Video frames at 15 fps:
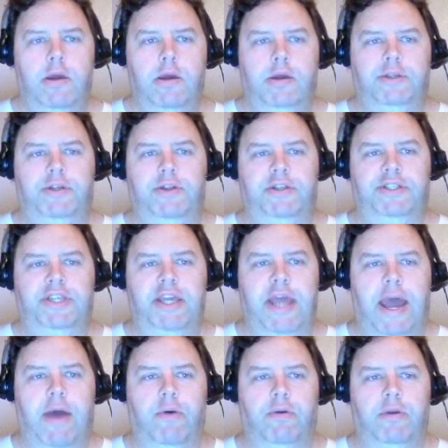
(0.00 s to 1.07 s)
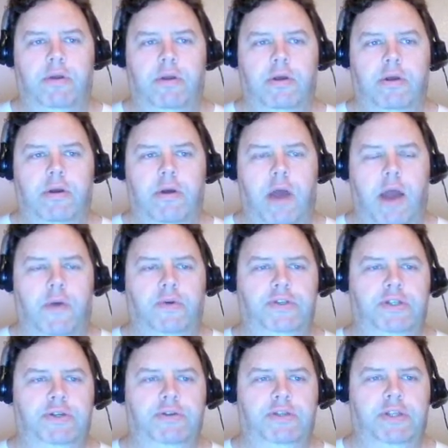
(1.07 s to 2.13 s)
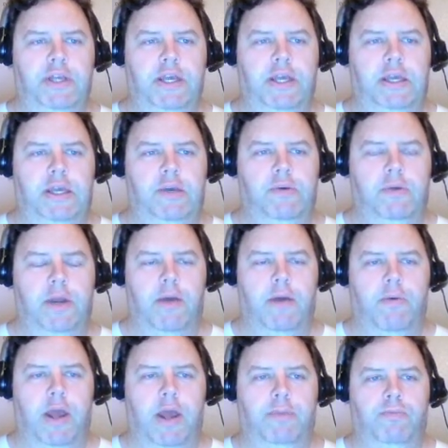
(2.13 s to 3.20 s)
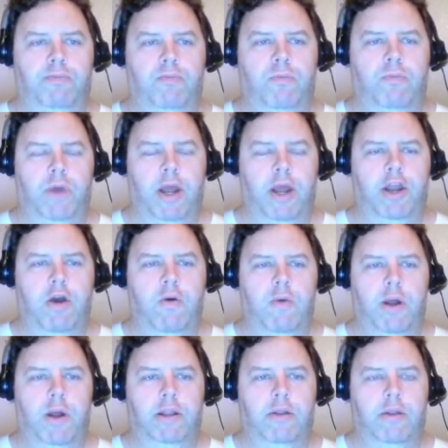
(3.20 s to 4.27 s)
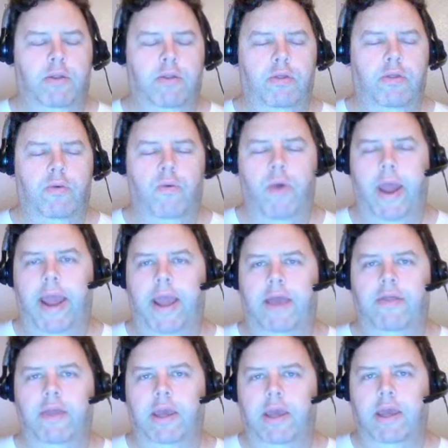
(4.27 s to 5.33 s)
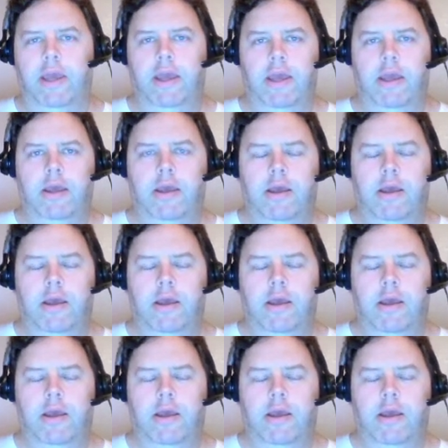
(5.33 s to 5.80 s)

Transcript: So the C out, I always use the, when I know what the way the